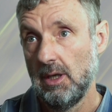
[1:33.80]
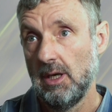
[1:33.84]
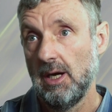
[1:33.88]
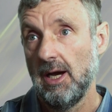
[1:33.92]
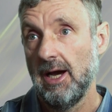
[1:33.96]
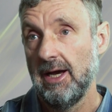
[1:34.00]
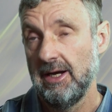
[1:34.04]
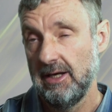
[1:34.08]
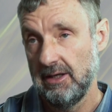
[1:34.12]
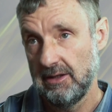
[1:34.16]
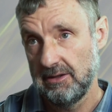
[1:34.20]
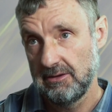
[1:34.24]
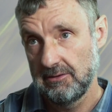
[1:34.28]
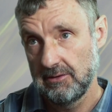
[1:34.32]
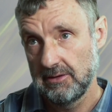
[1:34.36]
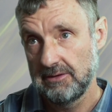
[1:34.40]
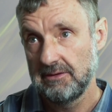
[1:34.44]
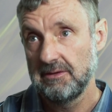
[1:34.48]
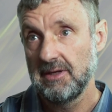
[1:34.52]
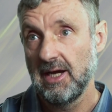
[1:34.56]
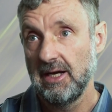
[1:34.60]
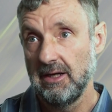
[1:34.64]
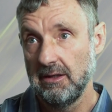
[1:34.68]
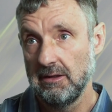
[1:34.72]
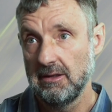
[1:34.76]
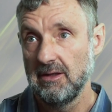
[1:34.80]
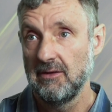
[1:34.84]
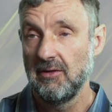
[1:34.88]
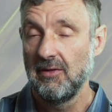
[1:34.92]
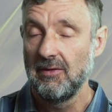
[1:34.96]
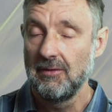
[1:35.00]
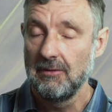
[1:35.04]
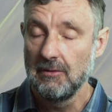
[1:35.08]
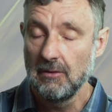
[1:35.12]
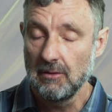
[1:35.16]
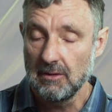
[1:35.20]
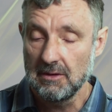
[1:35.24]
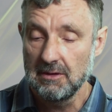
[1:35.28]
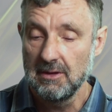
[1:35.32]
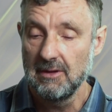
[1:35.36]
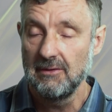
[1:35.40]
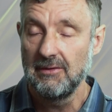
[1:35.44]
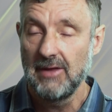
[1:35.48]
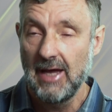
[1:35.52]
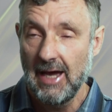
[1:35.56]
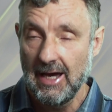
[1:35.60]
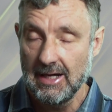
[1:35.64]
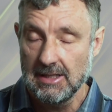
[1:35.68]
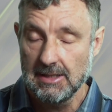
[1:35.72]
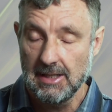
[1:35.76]
And it studies and looks at
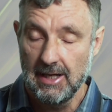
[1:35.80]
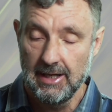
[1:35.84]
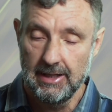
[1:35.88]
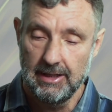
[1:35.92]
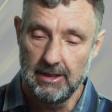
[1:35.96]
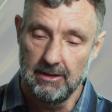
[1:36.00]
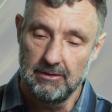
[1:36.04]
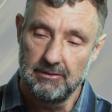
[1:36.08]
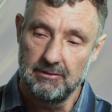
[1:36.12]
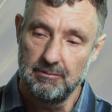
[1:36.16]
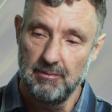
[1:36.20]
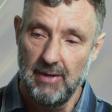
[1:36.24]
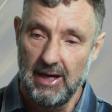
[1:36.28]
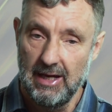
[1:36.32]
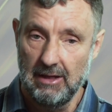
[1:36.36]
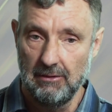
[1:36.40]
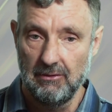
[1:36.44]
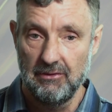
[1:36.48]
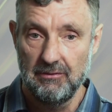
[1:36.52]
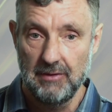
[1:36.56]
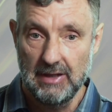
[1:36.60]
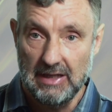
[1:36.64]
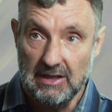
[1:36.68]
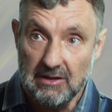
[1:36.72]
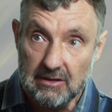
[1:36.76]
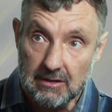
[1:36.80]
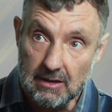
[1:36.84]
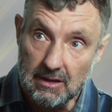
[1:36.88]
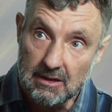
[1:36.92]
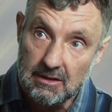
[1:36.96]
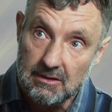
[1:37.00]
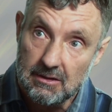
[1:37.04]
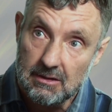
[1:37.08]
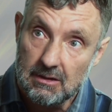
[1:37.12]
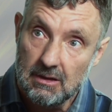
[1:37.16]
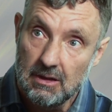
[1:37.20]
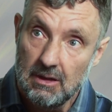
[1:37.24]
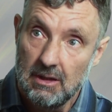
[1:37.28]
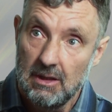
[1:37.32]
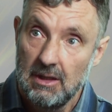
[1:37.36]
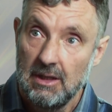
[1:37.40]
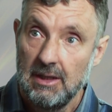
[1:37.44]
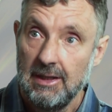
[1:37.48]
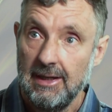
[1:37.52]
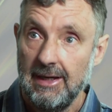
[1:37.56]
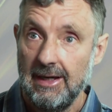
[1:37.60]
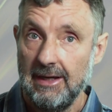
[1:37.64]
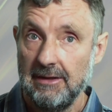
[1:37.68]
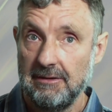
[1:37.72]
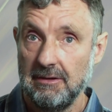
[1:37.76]
that, and its main thesis
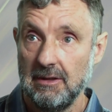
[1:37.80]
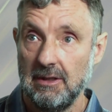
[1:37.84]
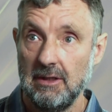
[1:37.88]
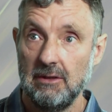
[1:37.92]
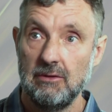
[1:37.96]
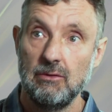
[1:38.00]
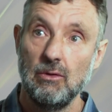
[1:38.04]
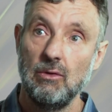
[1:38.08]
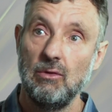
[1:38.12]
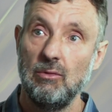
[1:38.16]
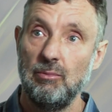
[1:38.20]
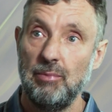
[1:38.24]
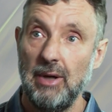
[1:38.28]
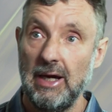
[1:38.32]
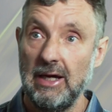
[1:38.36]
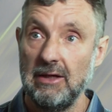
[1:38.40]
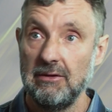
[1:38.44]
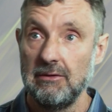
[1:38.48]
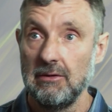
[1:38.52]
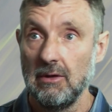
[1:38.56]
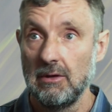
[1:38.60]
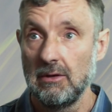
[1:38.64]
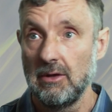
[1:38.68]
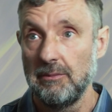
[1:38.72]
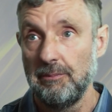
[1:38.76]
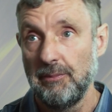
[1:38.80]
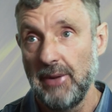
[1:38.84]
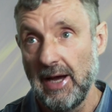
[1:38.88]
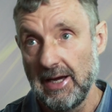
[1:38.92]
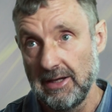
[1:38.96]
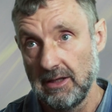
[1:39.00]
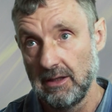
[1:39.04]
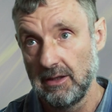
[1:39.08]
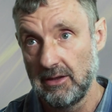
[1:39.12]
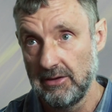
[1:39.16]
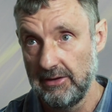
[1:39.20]
is that it's all based on pattern